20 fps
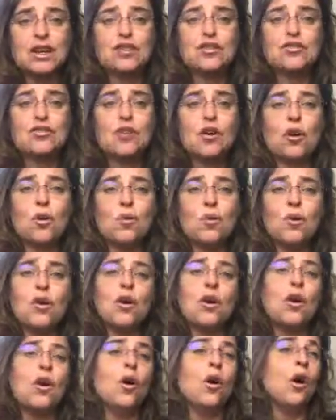So
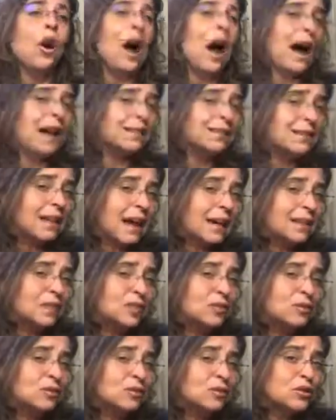I'd
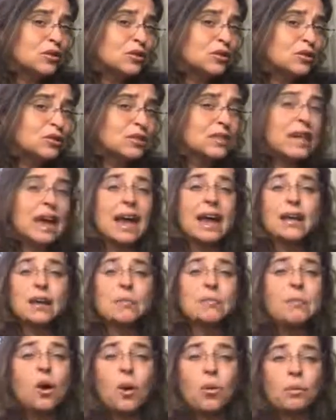like you to take
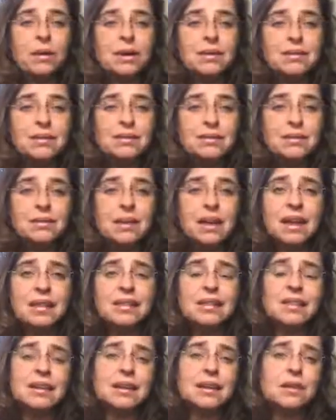a moment
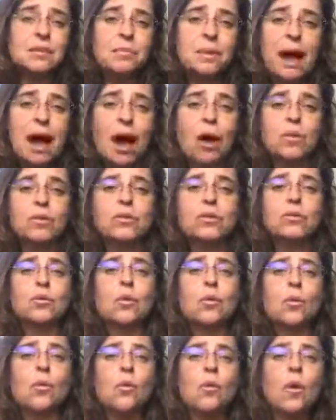and think about
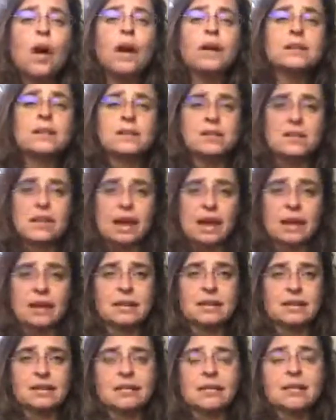one
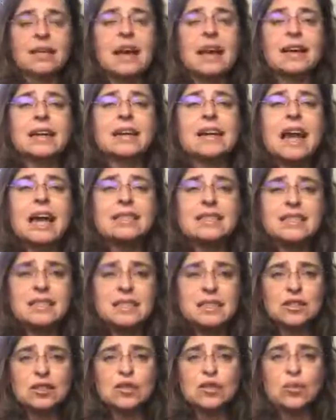thing that gets
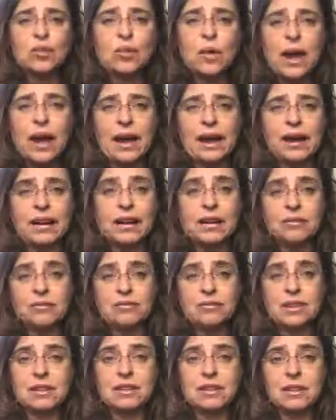in your way of
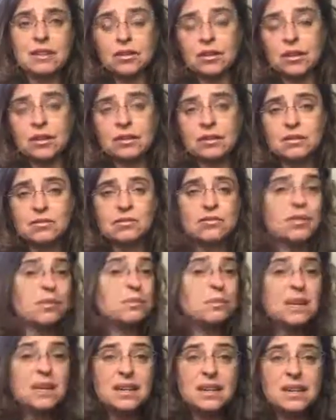feeling good. For
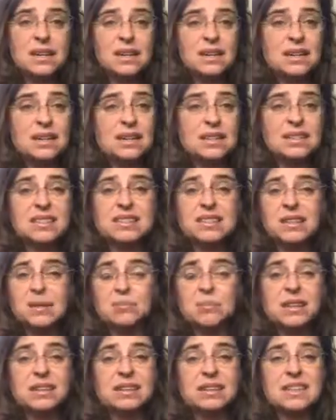me, it's
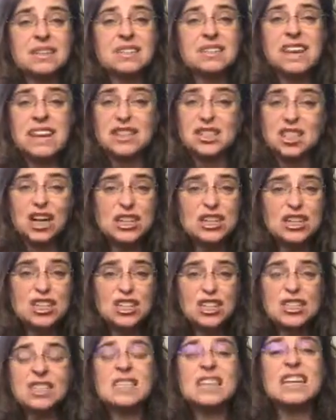typically
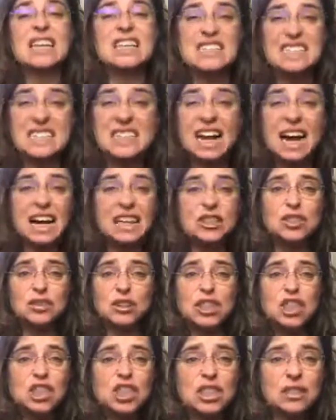digestion and
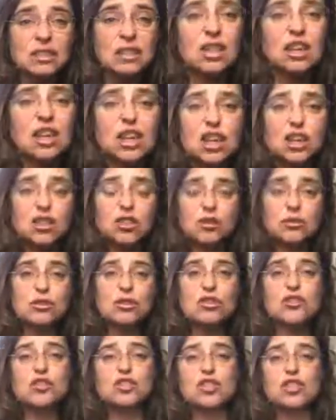dehydration.
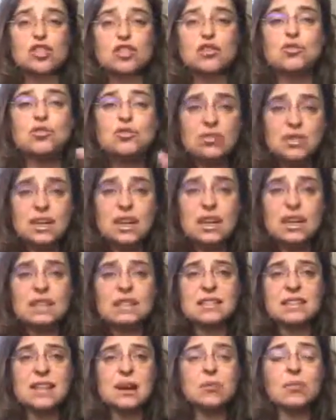Those are the 2
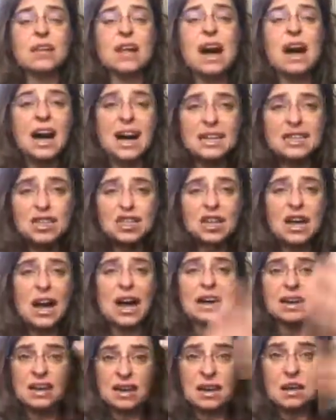things that will
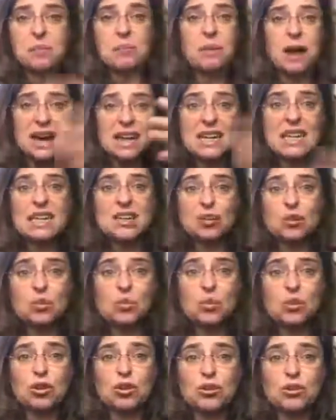hijack my inner
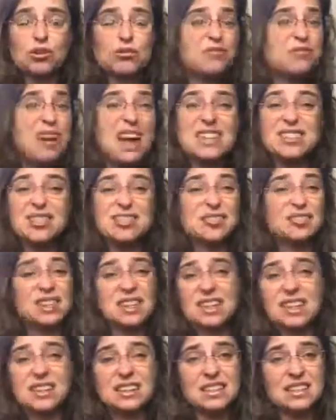world faster
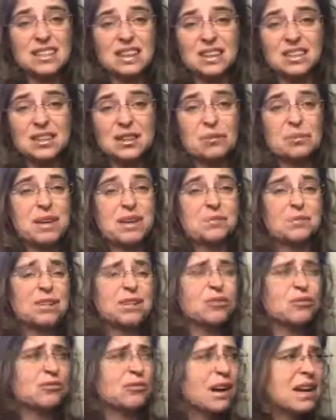than anything. They'll make
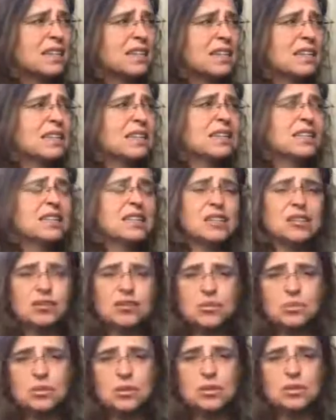me cranky,
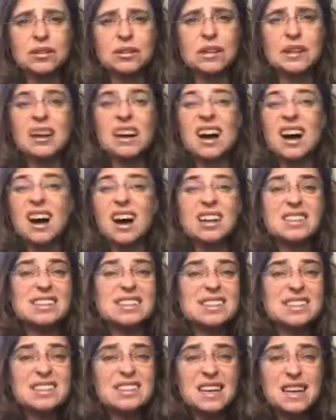irritable,
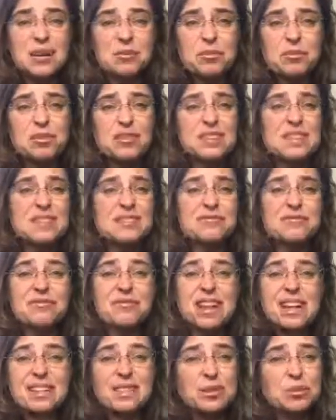unstable,
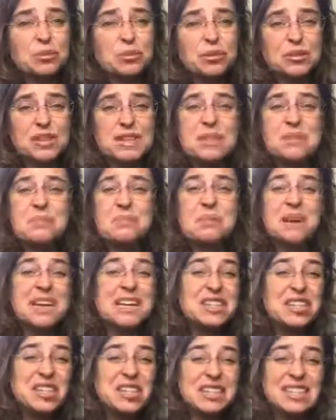inflexible,
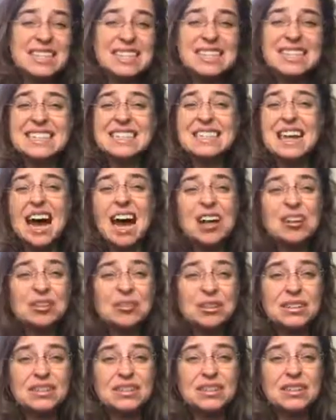impatient,
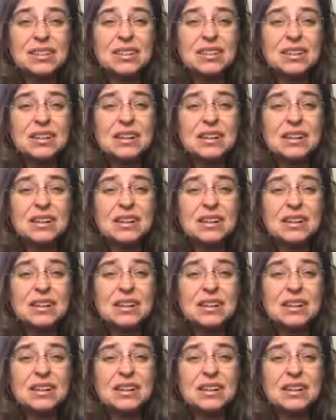intolerant.